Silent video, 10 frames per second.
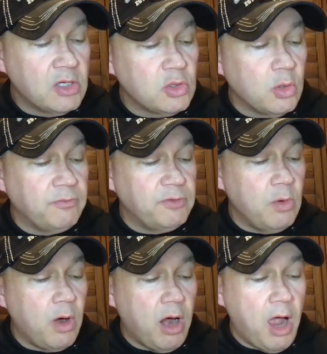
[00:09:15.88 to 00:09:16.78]
So if
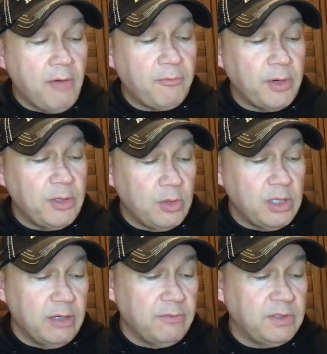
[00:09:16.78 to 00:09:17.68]
you are offering your
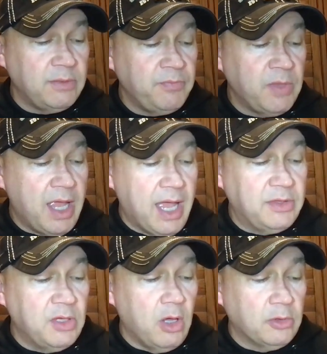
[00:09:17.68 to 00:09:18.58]
gift
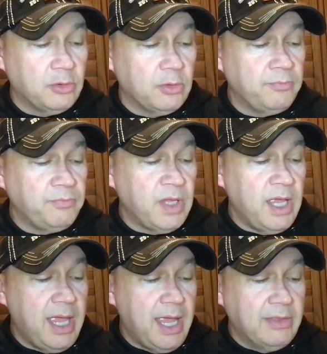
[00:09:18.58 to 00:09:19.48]
at the altar
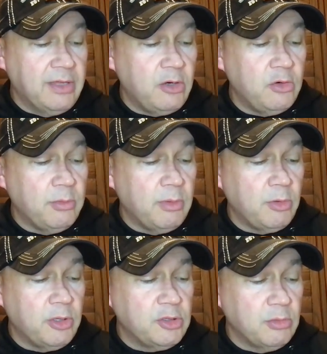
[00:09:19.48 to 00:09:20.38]
and there you
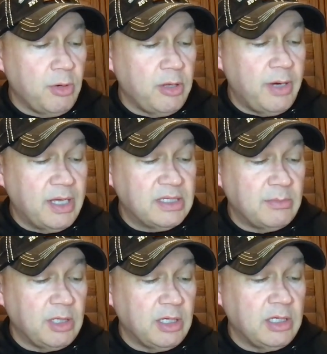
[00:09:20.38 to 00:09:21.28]
remember that your brother has
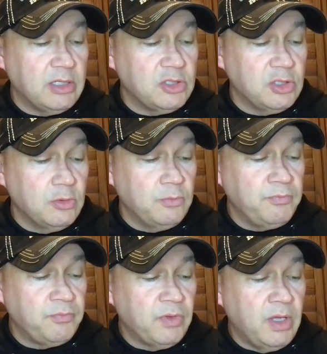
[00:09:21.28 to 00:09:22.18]
something against you,
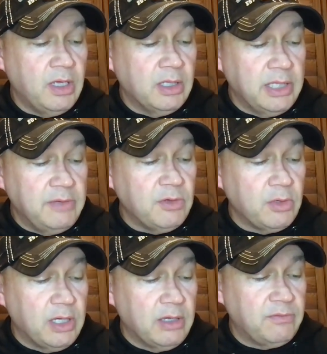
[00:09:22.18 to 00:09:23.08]
leave
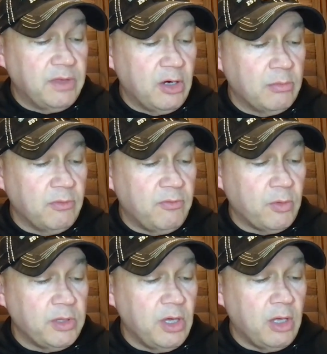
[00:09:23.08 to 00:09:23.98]
your gift there
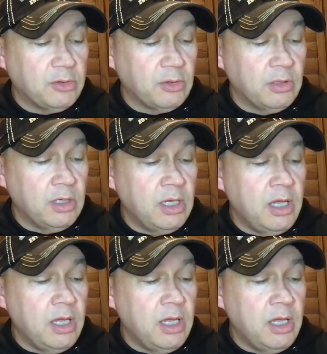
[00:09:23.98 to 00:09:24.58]
before the altar.